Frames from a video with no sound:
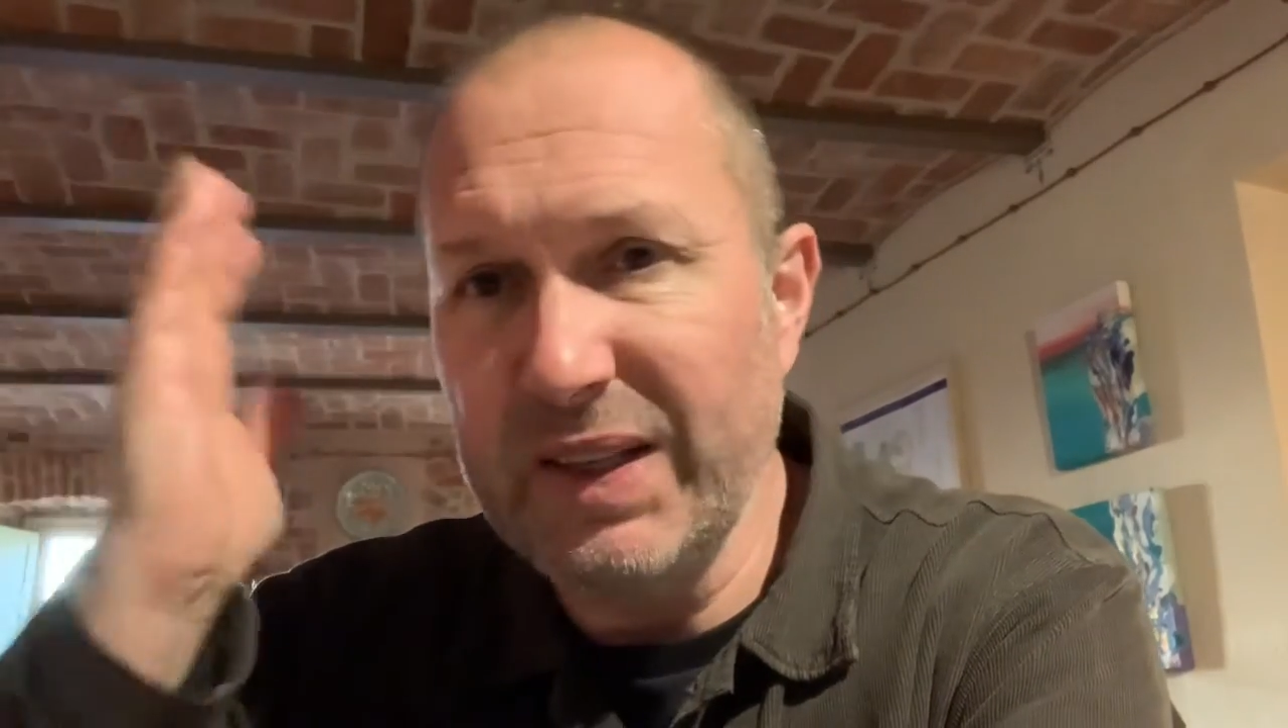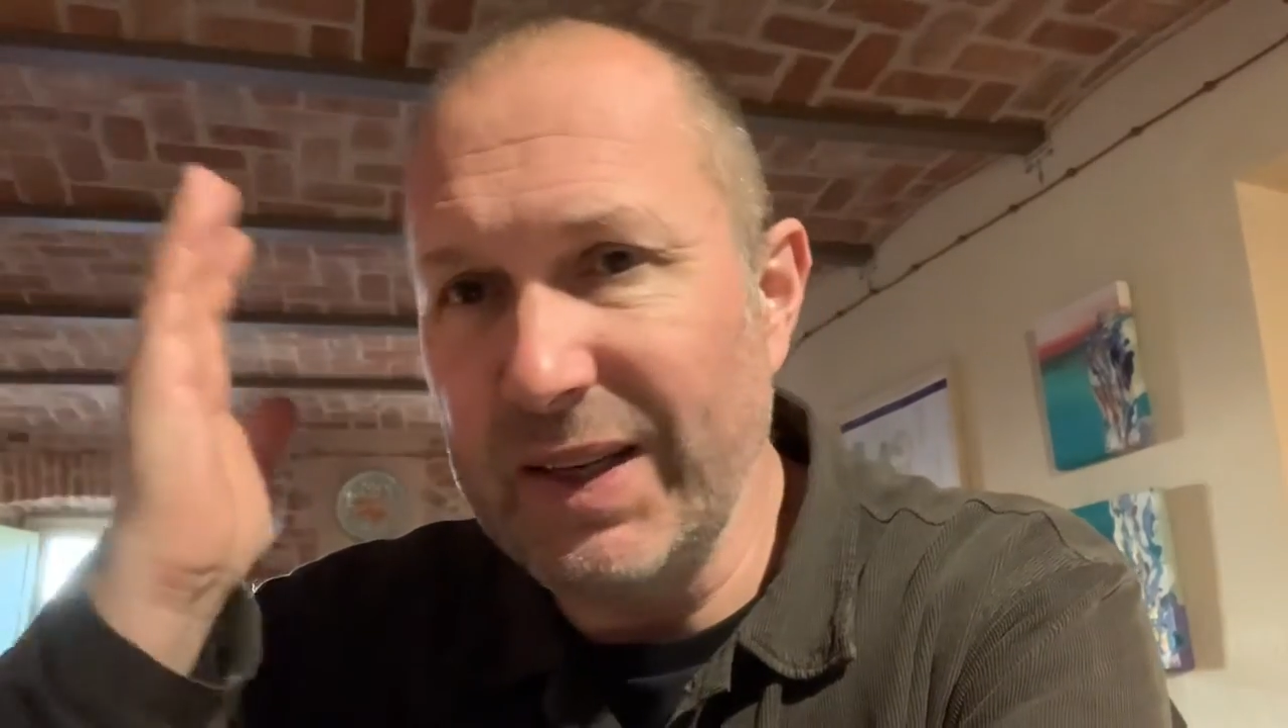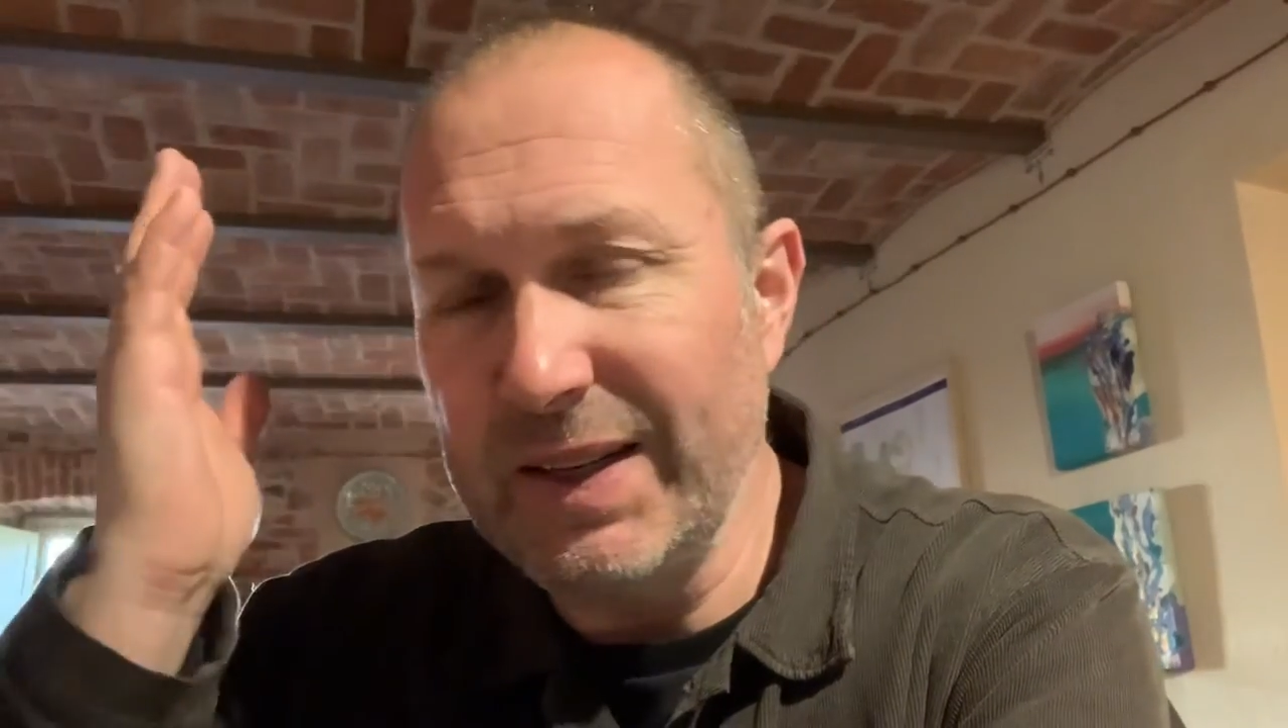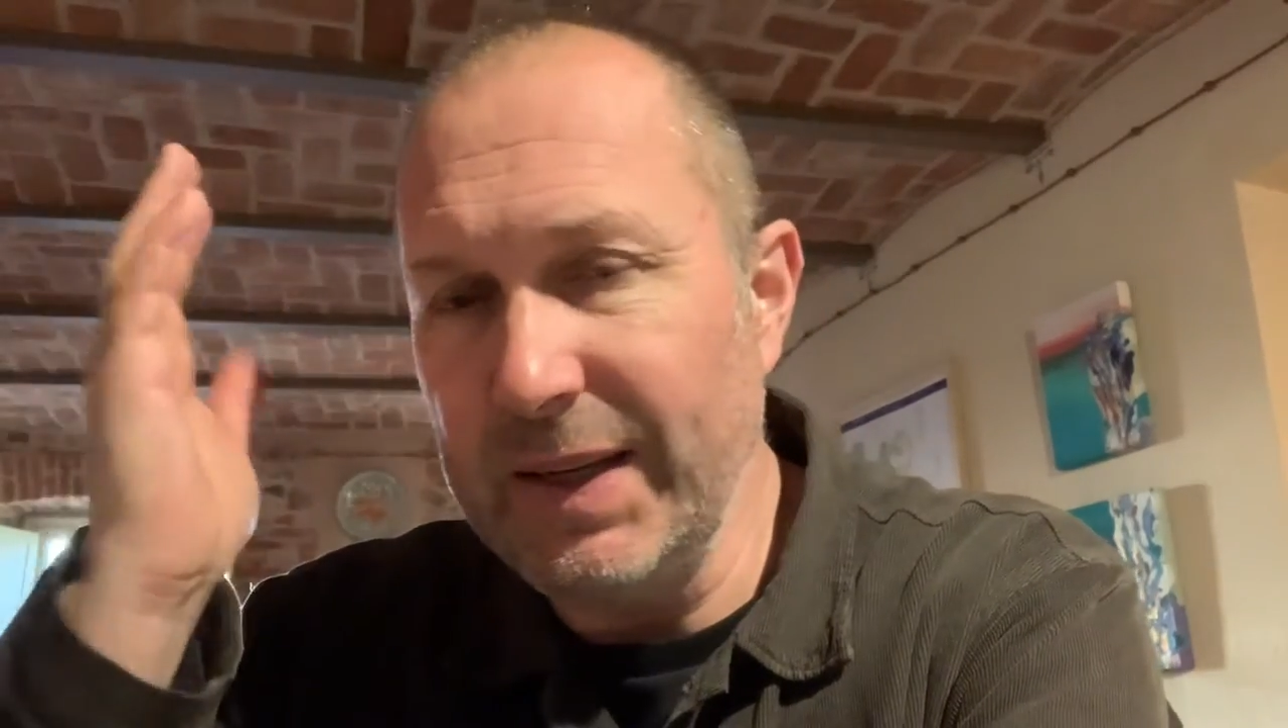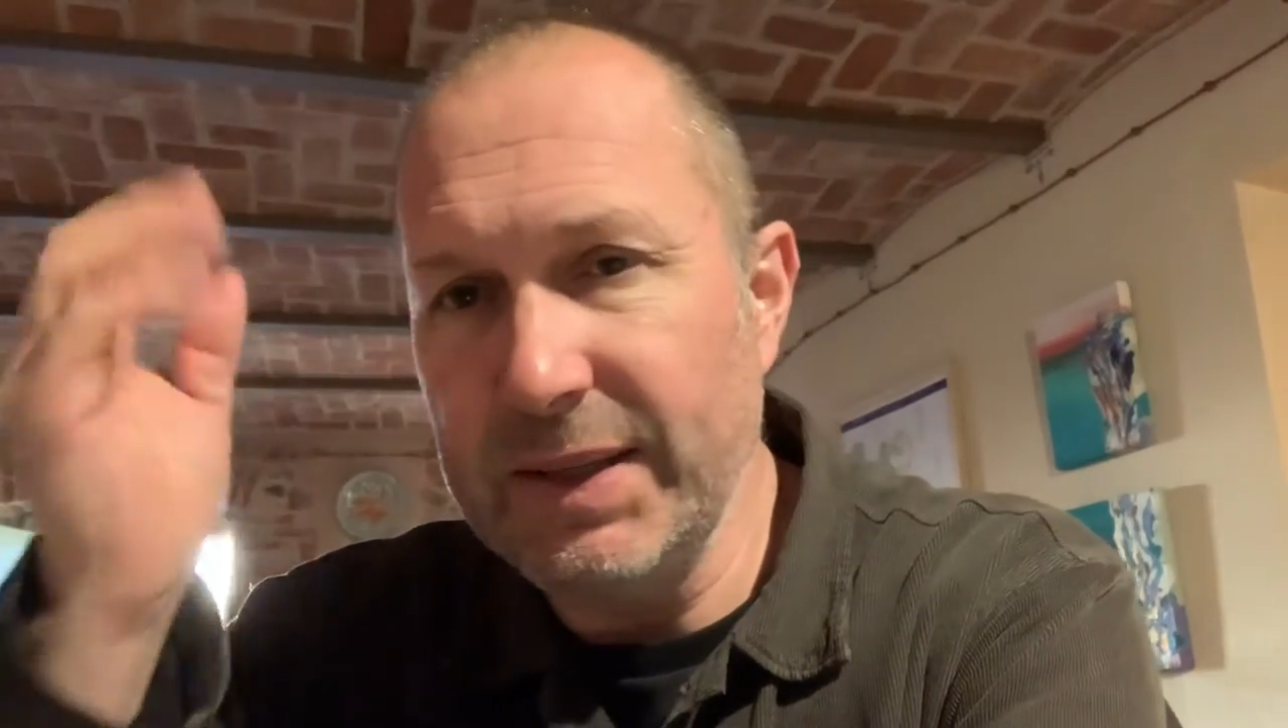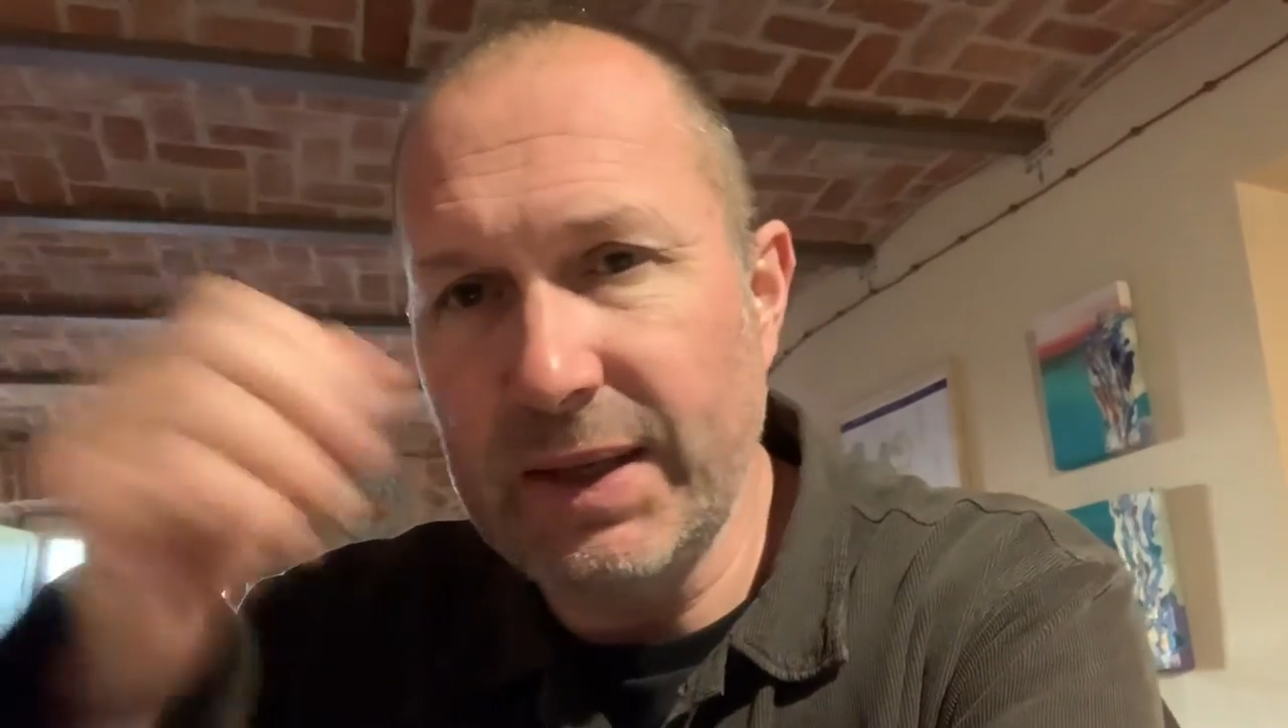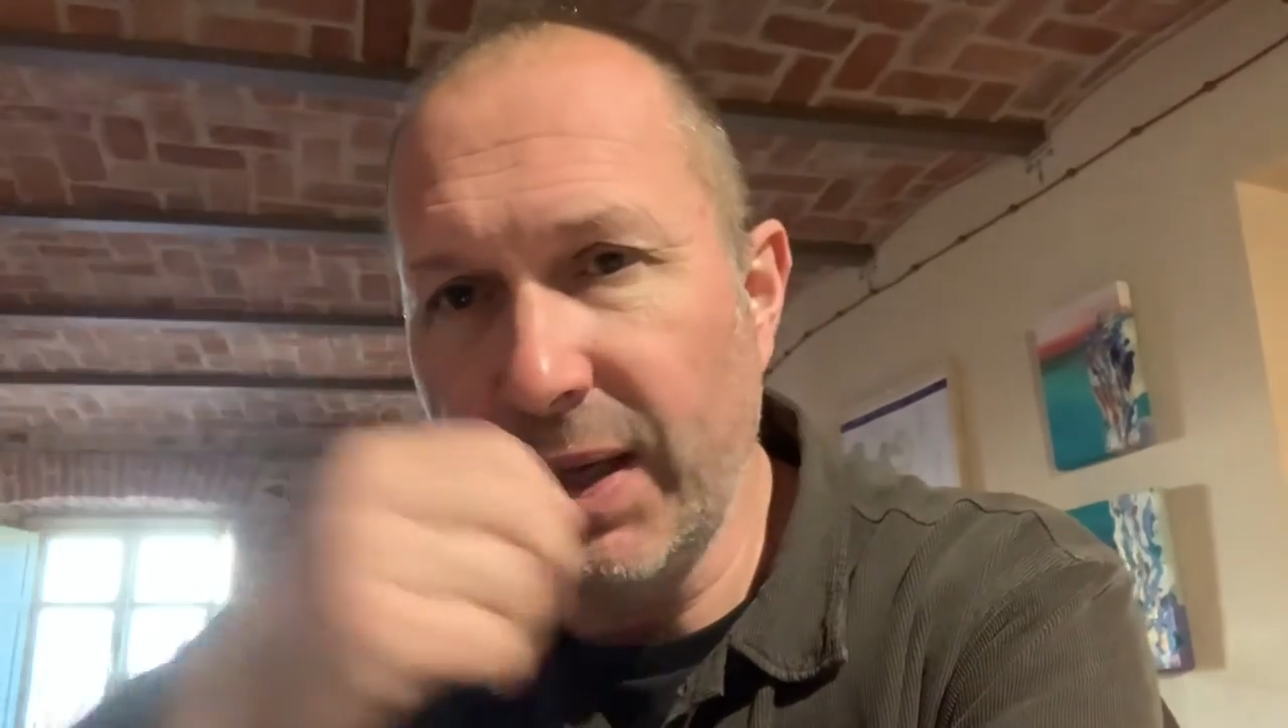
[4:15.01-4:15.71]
because it's Easter